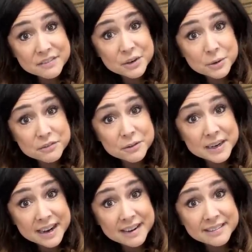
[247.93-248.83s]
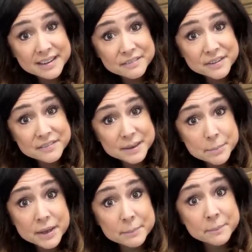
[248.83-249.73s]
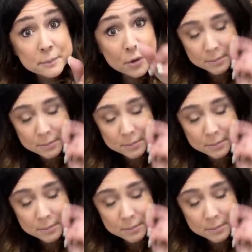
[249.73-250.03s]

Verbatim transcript: you a free L eight fifty, but more